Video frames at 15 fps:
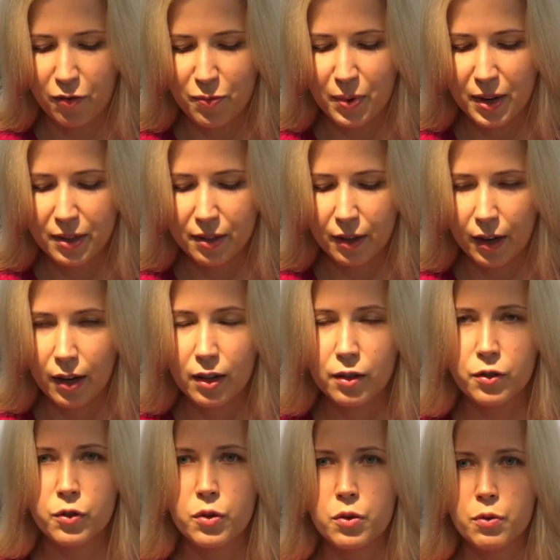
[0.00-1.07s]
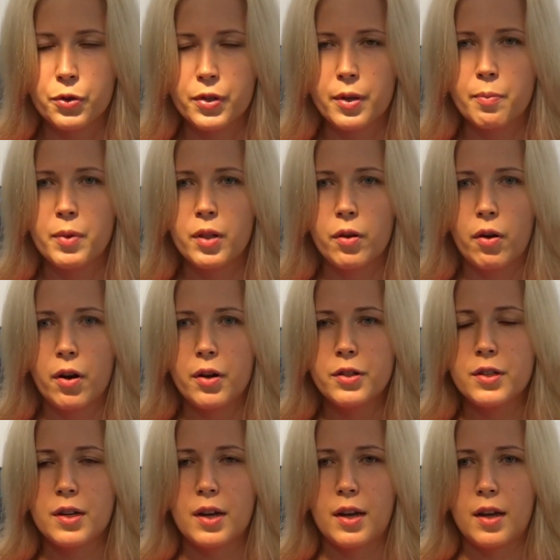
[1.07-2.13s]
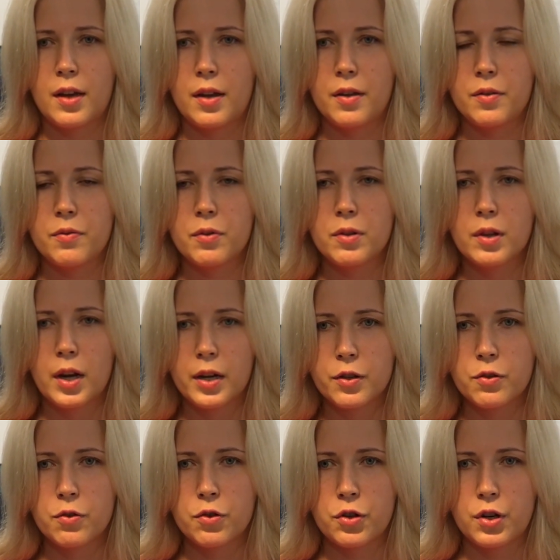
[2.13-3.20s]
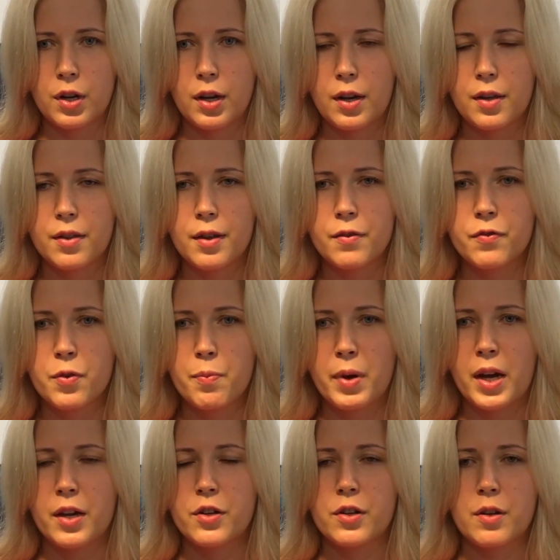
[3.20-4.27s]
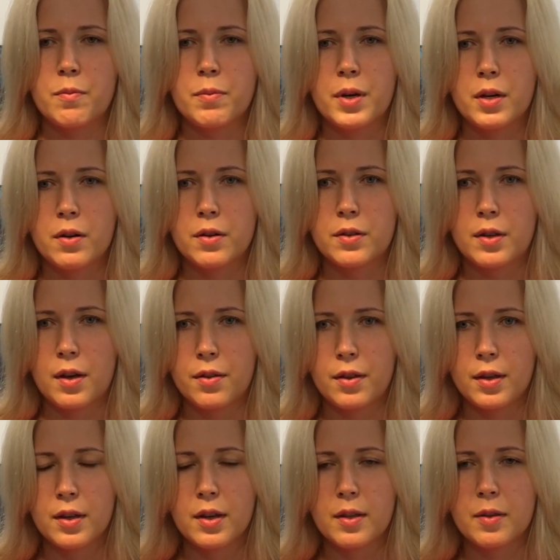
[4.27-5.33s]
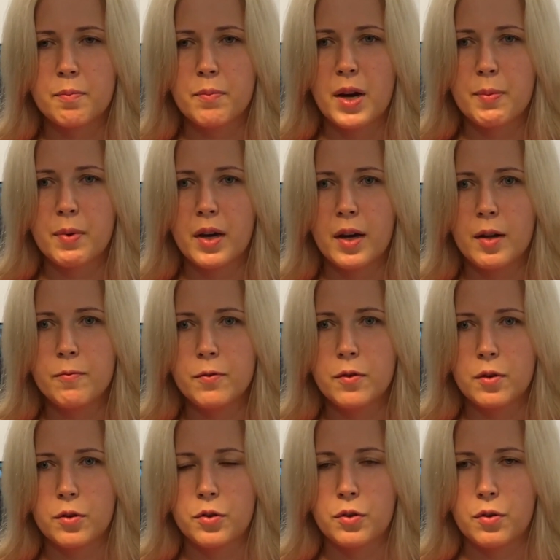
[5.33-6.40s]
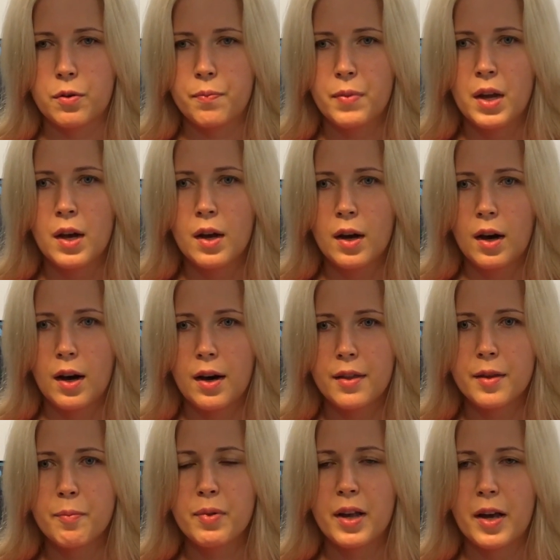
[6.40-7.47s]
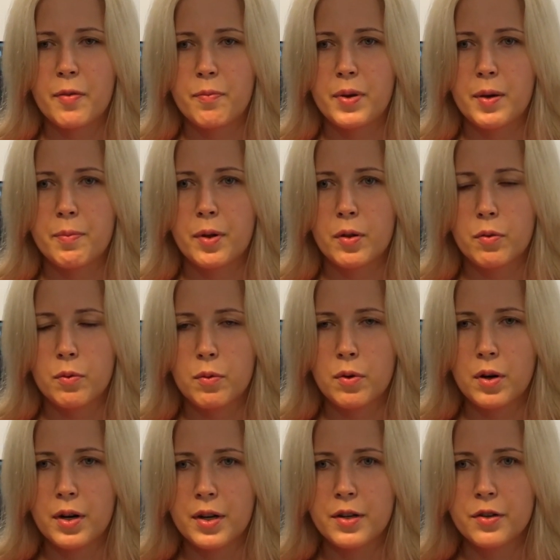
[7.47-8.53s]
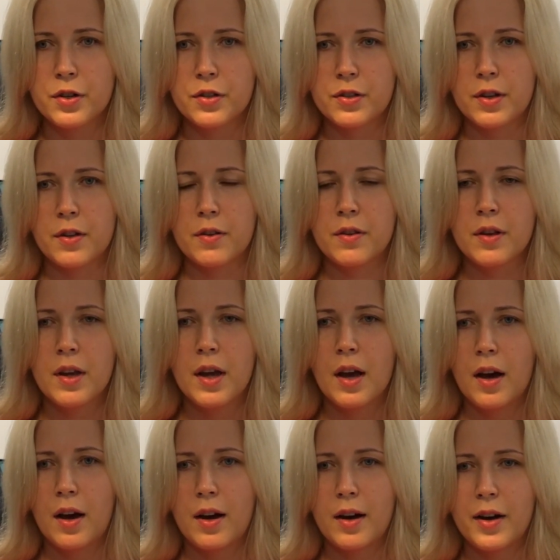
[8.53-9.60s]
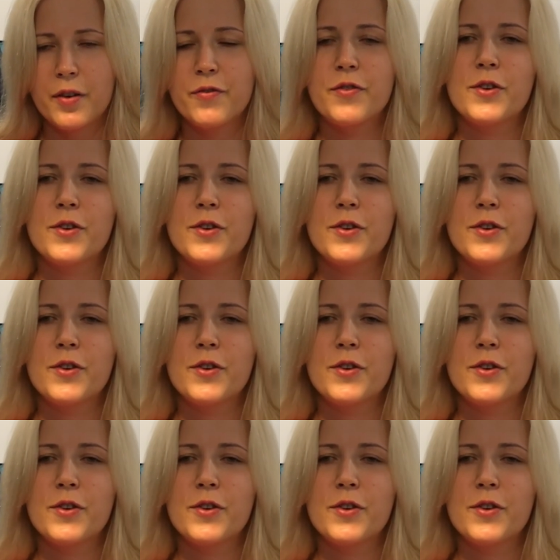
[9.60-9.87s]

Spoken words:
my scales, use them a lot, and would like to share the information because I think it may be helpful to other blind people or interesting for